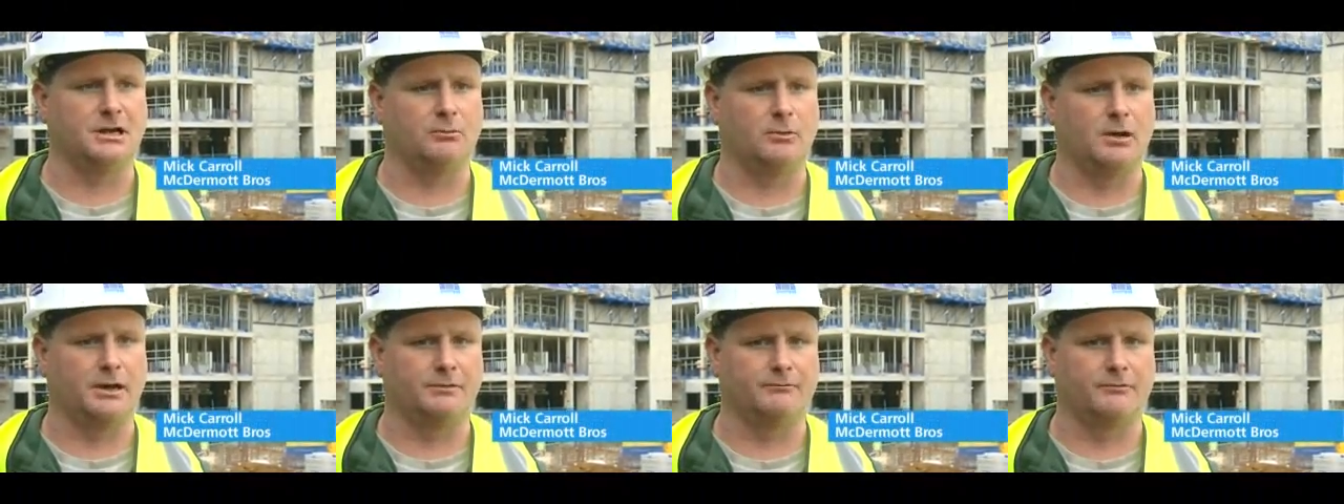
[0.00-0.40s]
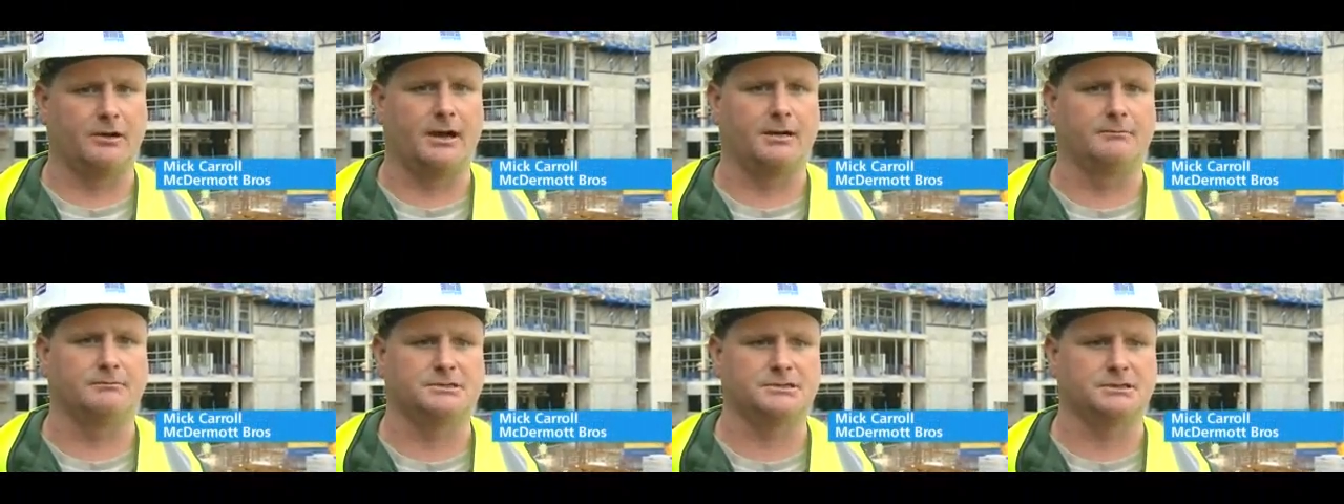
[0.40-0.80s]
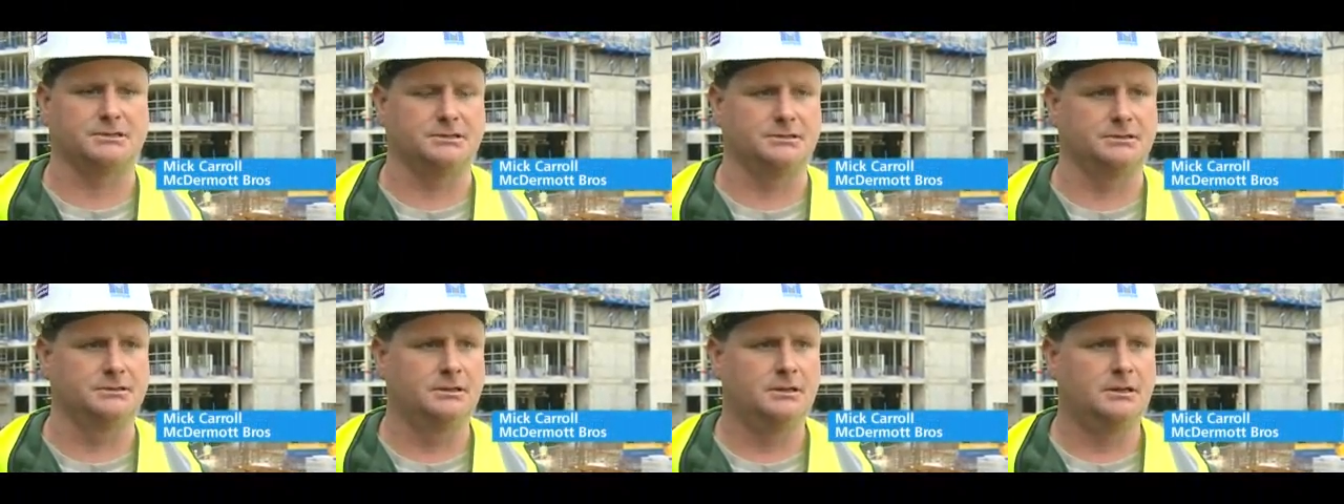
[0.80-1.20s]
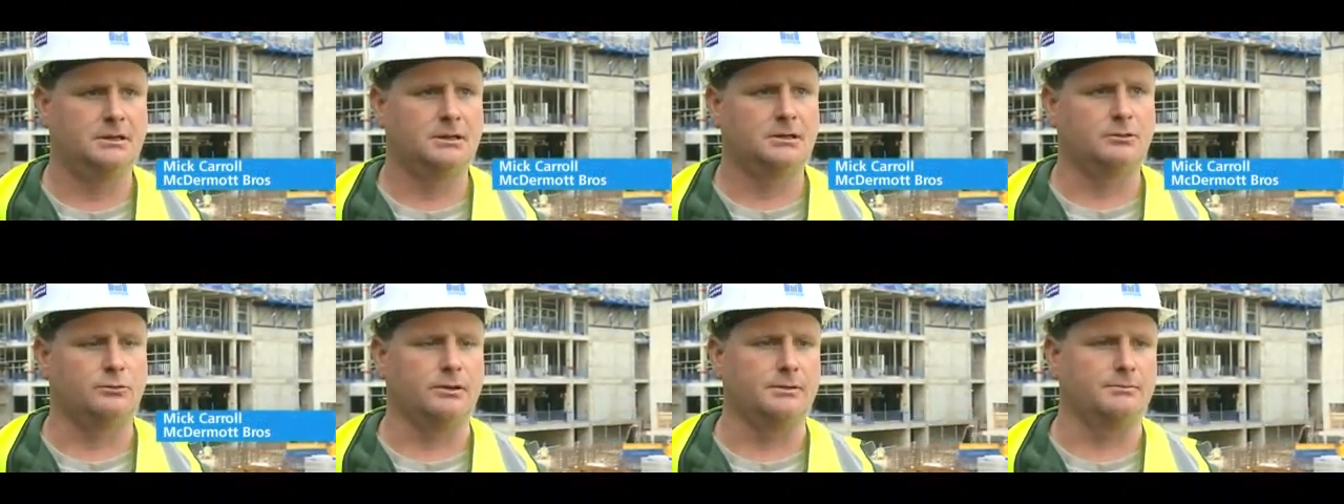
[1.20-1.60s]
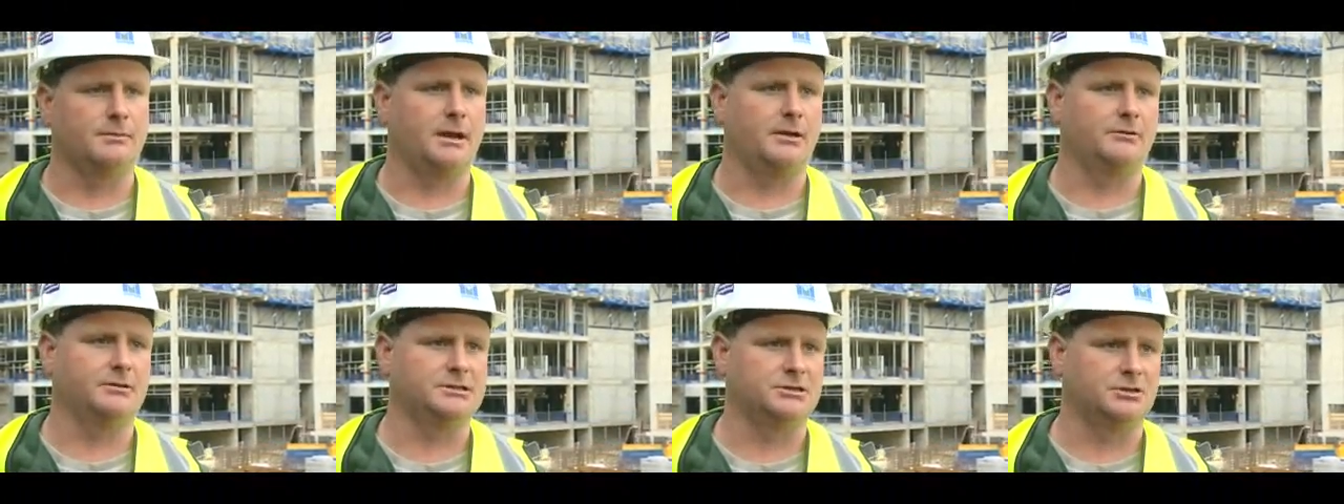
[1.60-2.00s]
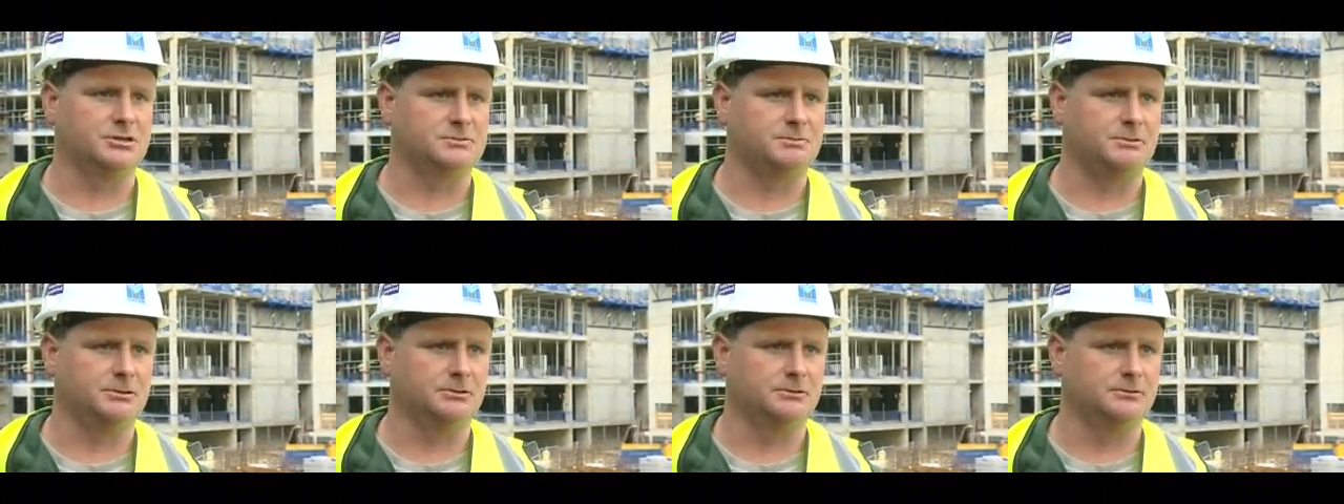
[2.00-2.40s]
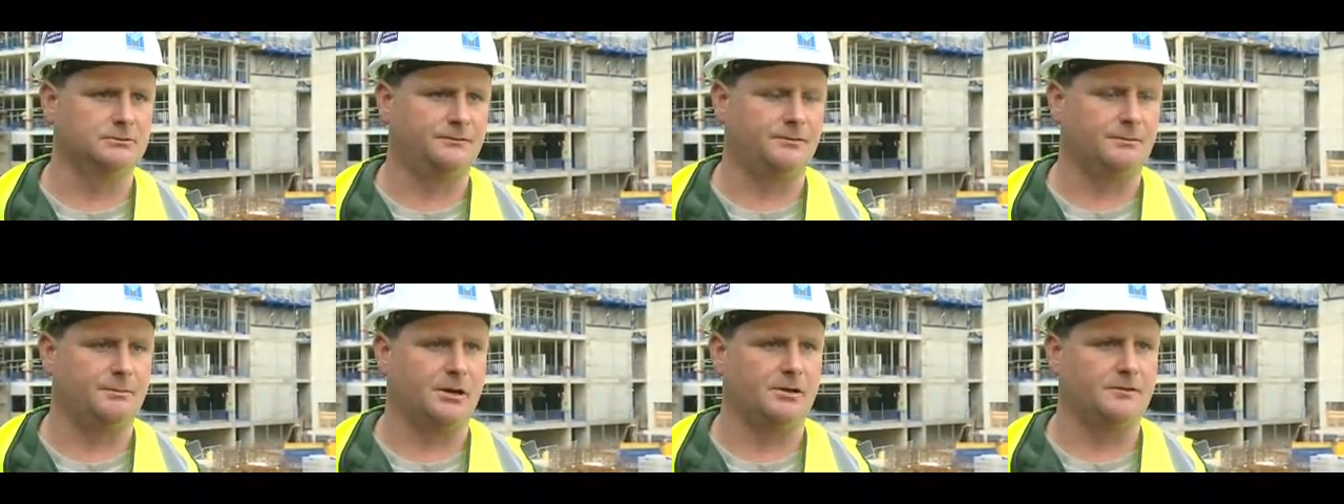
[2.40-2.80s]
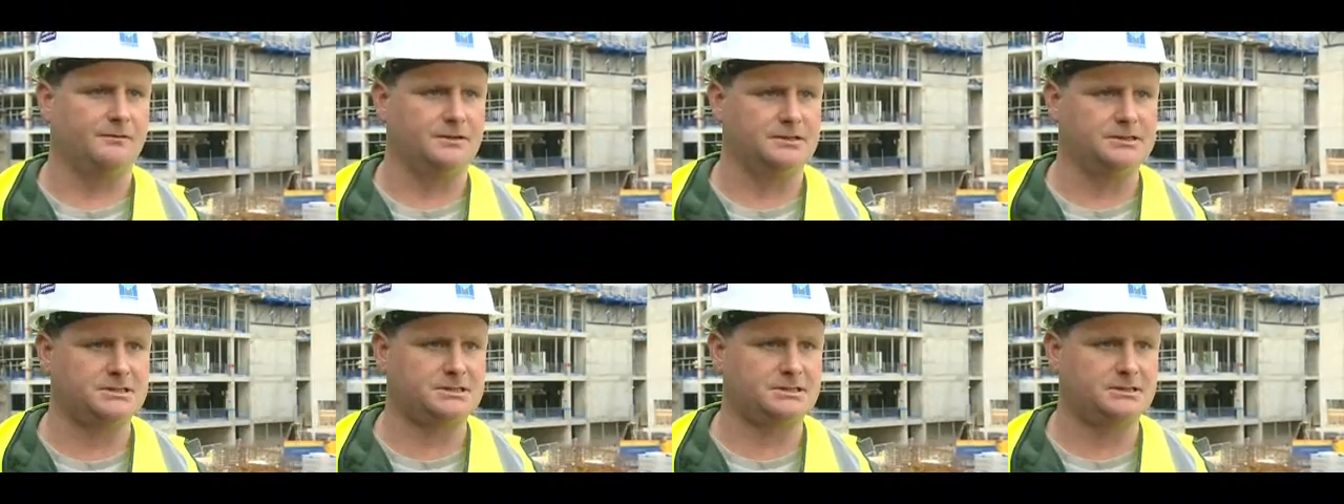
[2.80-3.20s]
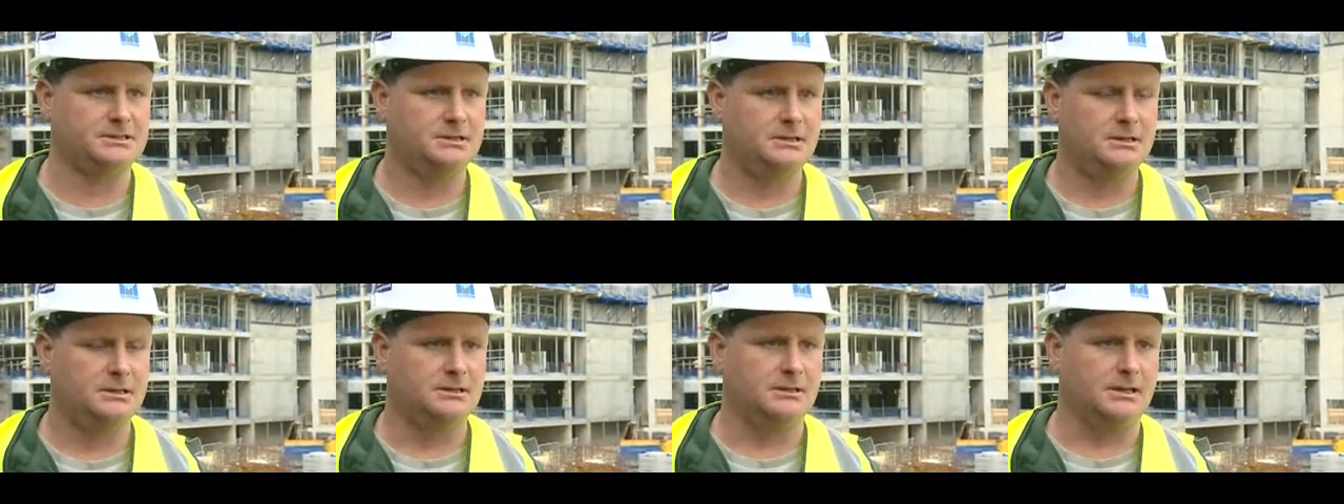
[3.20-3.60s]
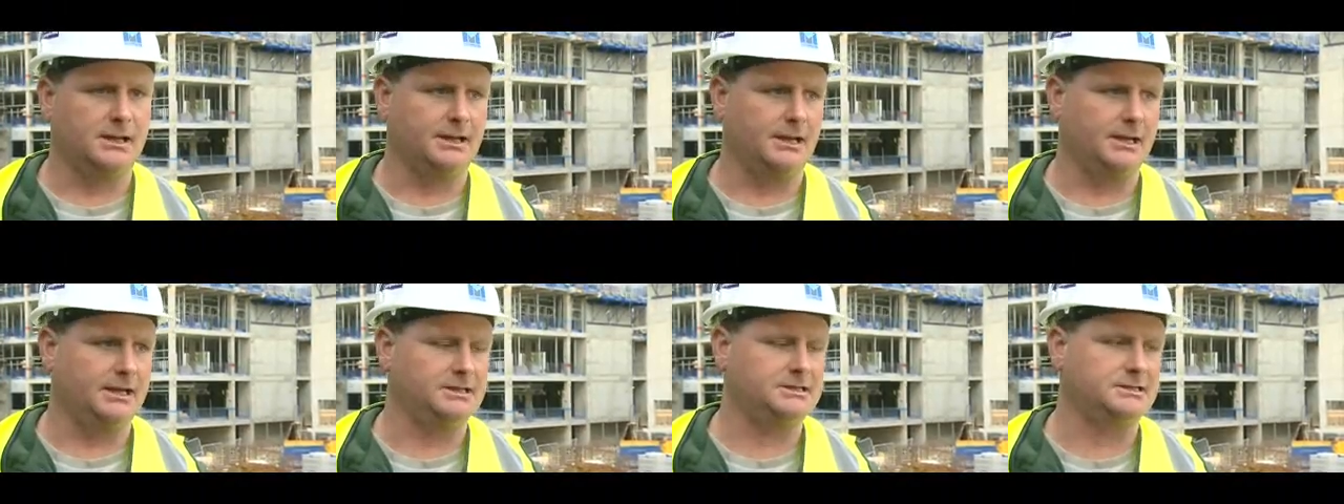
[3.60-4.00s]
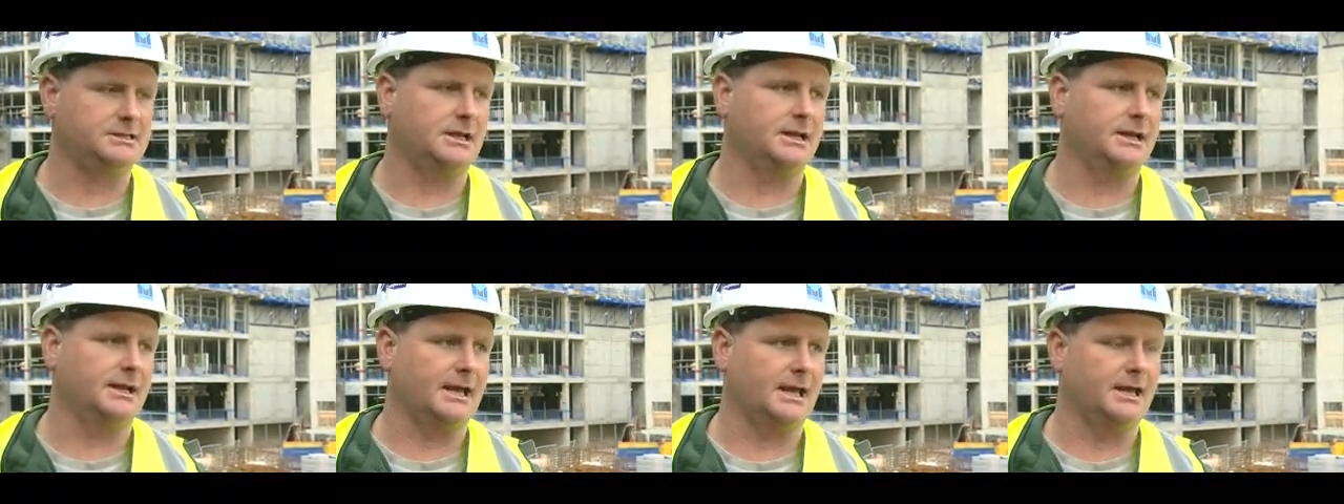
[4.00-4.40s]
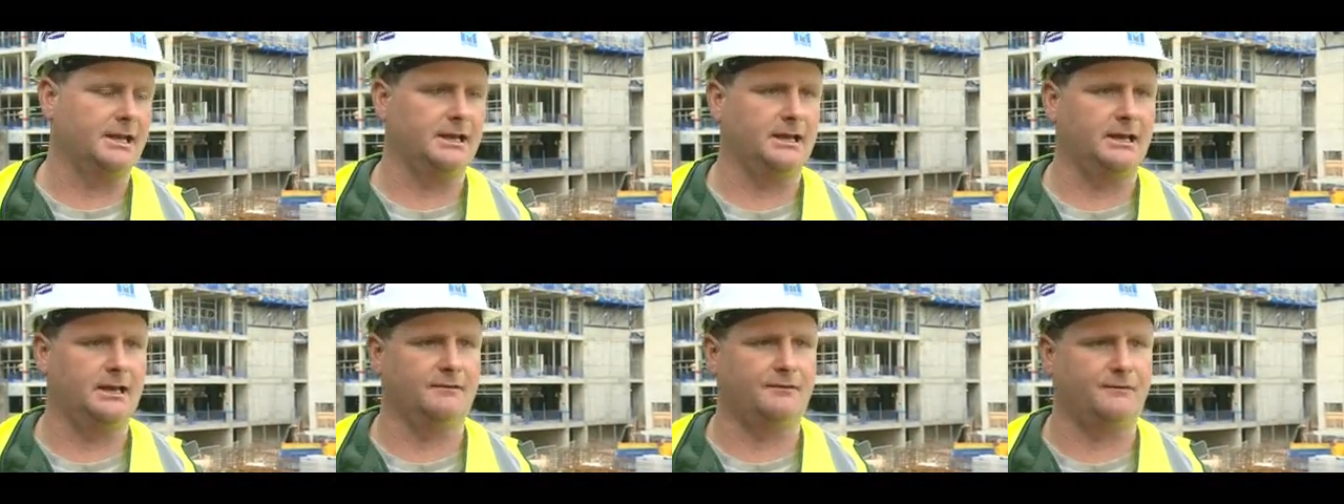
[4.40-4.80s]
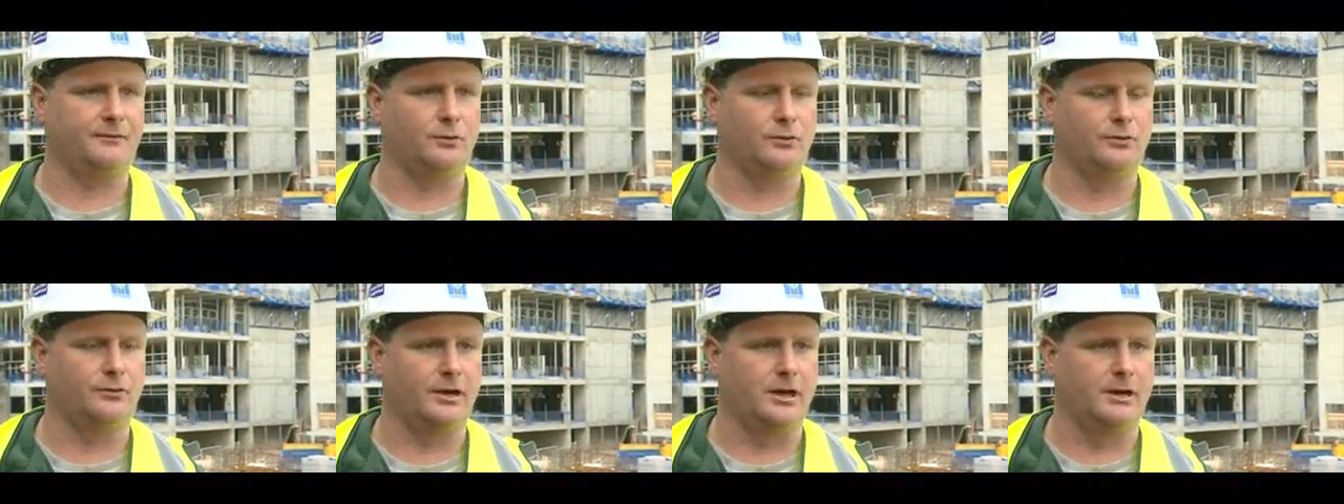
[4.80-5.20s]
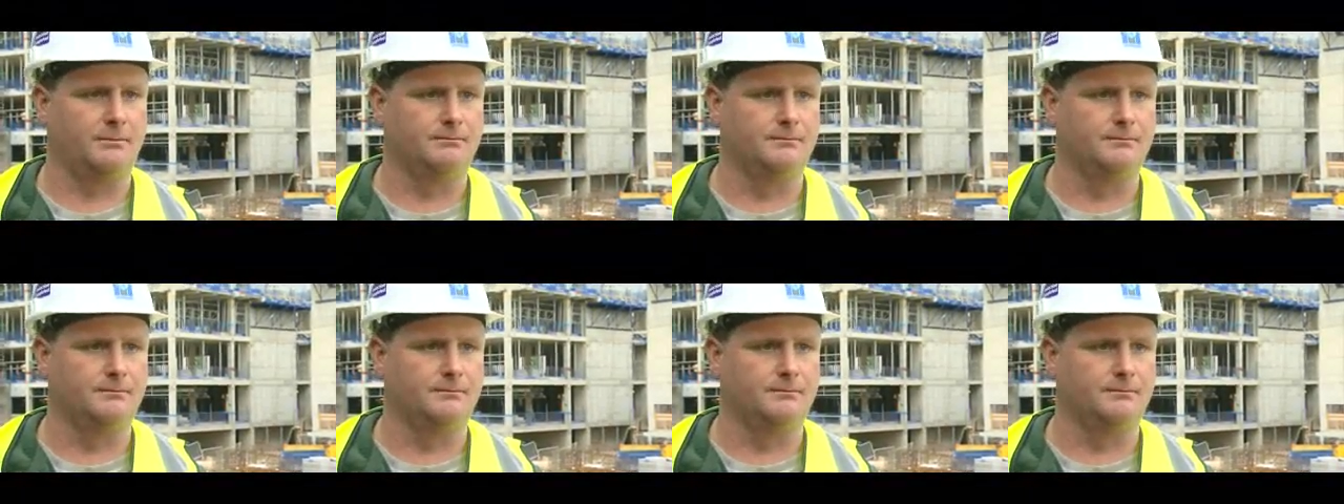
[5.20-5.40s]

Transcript: one in Roehampton Queen Mary's Hospital for Bovis, Lend Lease, and again here for